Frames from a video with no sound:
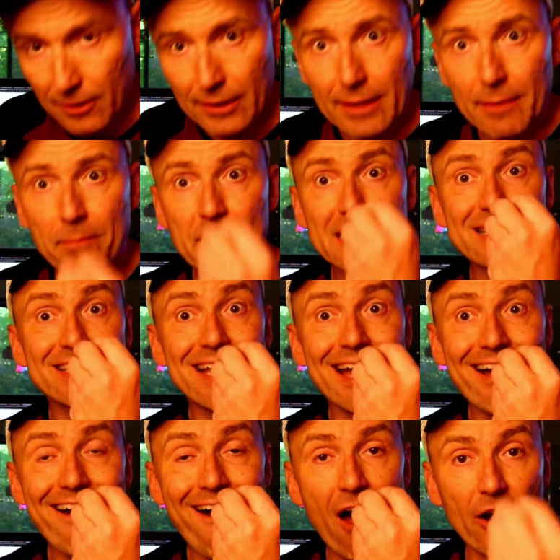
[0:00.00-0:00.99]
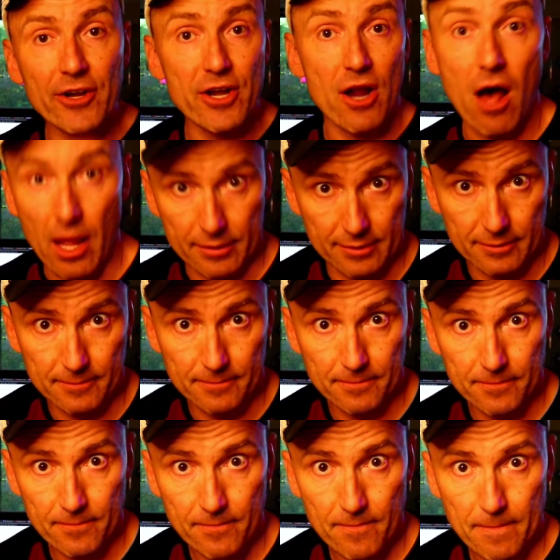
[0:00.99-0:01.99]
Lipids are not.
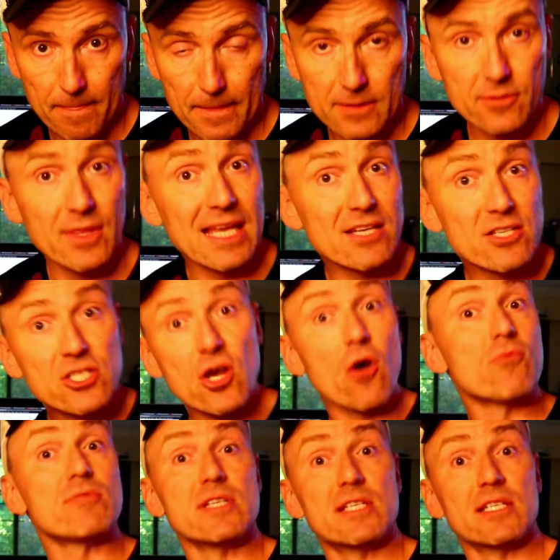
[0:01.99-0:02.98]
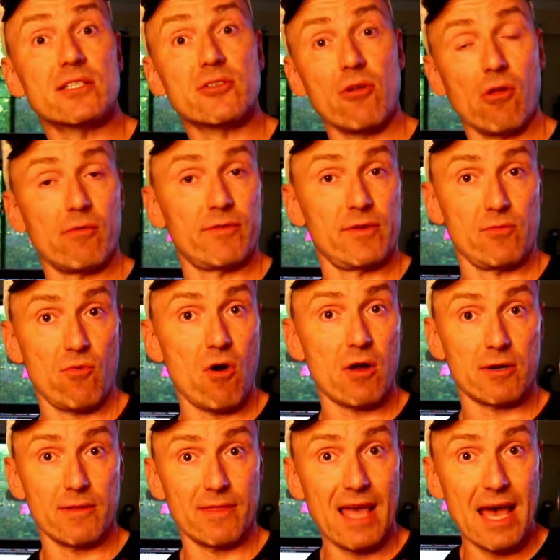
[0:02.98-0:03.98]
So they don't dissolve in
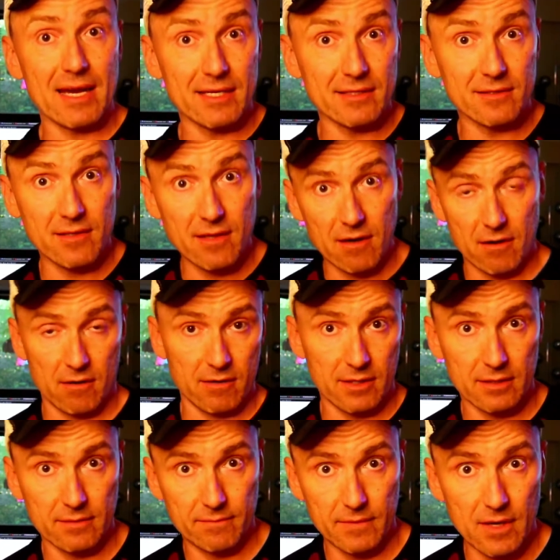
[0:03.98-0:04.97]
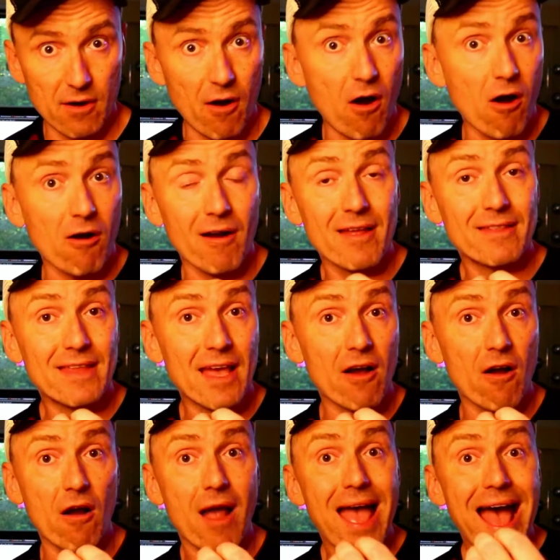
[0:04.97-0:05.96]
water. That is they are
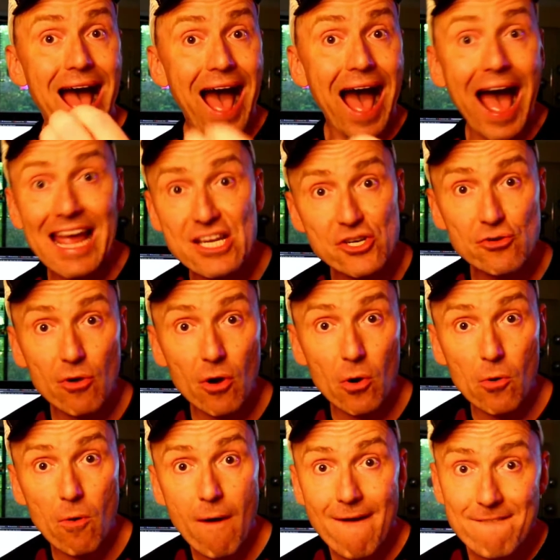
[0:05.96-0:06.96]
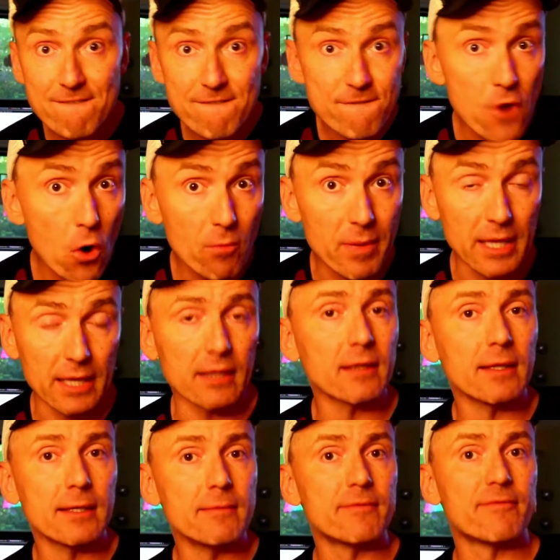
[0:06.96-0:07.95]
hydrophobic.
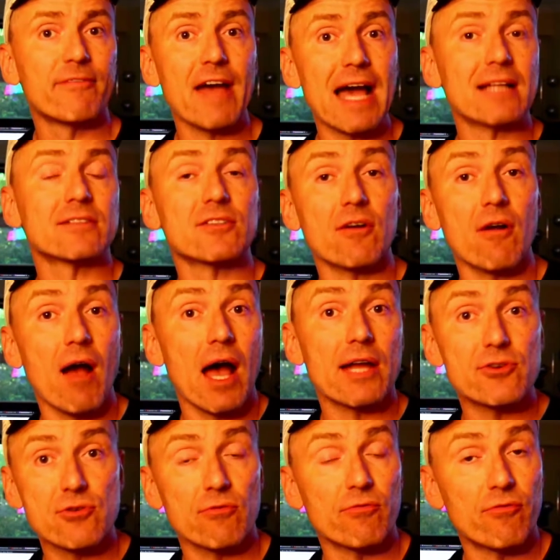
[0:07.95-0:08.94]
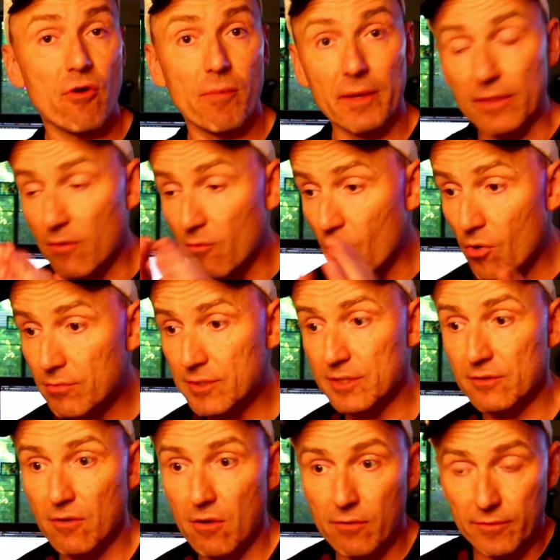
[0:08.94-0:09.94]
Fats are hydrophobic. They won't
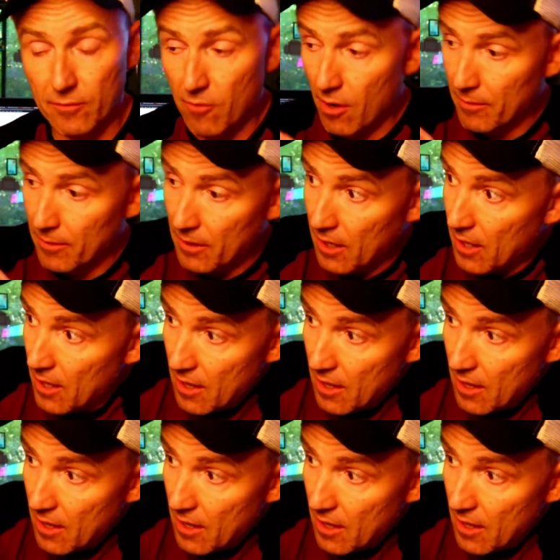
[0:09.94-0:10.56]
dissolve in water.